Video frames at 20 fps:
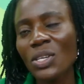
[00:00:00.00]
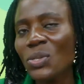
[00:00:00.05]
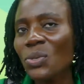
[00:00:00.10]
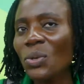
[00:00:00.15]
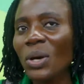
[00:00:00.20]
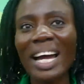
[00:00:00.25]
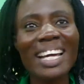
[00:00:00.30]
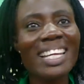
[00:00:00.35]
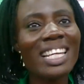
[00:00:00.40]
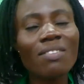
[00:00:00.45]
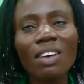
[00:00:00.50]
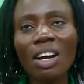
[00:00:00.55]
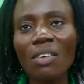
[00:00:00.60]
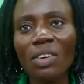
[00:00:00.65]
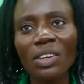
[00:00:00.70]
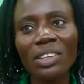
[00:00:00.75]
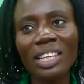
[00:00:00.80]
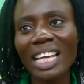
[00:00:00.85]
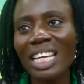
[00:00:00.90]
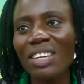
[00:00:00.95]
So I never
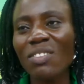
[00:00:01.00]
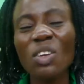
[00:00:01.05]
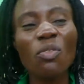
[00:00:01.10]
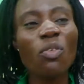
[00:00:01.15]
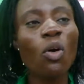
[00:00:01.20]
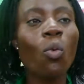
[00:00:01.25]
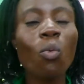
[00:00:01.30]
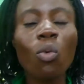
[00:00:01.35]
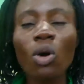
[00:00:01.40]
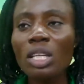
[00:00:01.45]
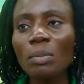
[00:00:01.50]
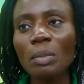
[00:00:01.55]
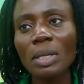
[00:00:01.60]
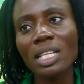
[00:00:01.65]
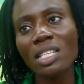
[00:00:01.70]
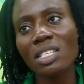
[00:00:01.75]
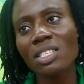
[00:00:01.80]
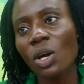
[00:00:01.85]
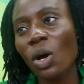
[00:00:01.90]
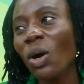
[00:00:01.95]
felt like giving up for one
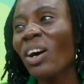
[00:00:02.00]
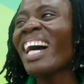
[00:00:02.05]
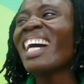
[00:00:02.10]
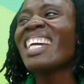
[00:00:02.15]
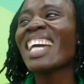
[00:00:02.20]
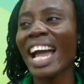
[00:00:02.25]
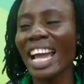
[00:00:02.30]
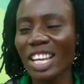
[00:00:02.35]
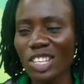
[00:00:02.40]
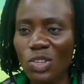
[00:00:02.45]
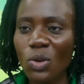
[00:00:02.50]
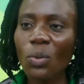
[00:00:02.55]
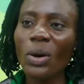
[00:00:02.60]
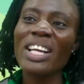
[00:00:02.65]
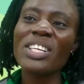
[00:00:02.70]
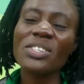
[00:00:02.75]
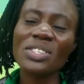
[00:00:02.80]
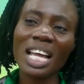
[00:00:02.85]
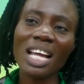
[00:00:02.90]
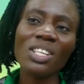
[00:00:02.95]
minute. All I, I knew
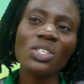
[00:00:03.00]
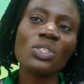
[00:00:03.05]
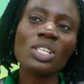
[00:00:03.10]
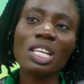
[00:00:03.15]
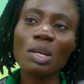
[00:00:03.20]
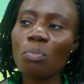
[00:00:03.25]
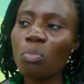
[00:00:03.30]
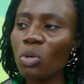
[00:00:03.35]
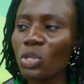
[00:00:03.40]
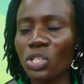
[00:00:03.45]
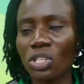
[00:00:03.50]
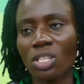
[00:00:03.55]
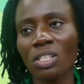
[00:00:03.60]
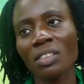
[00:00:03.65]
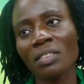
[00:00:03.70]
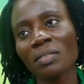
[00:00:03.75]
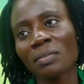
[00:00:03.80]
I just had to keep pushing.